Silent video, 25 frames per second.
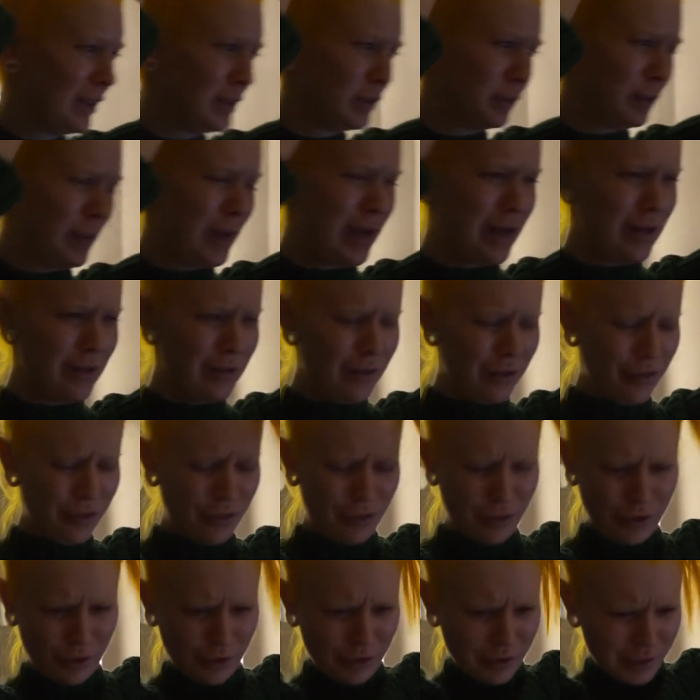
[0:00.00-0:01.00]

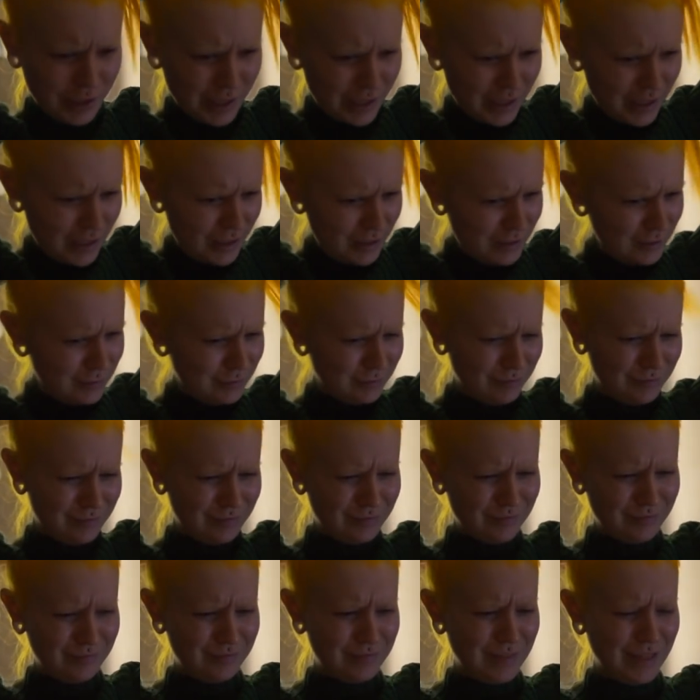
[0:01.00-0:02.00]
12:30
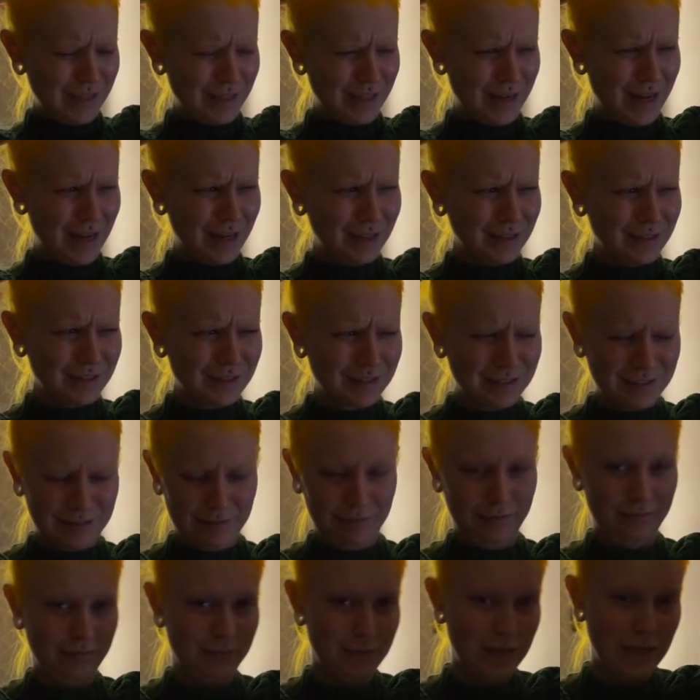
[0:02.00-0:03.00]
at night?
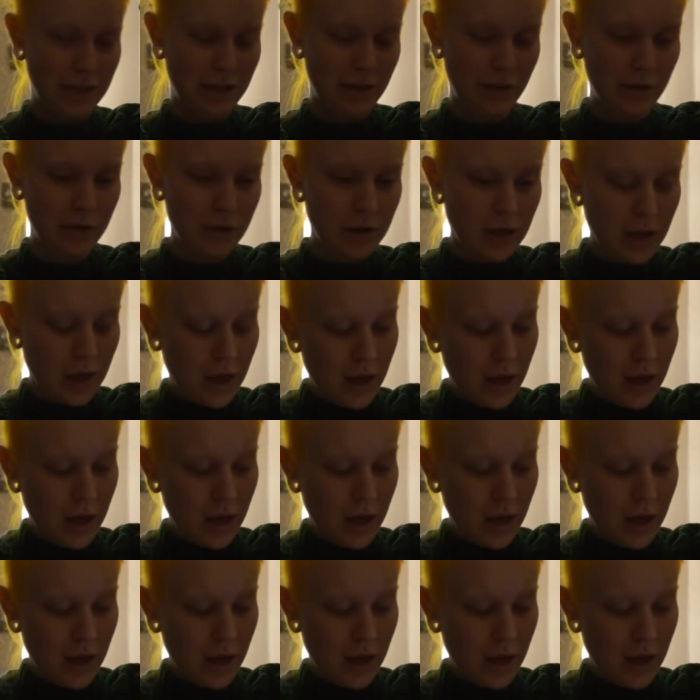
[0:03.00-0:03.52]
I don't know.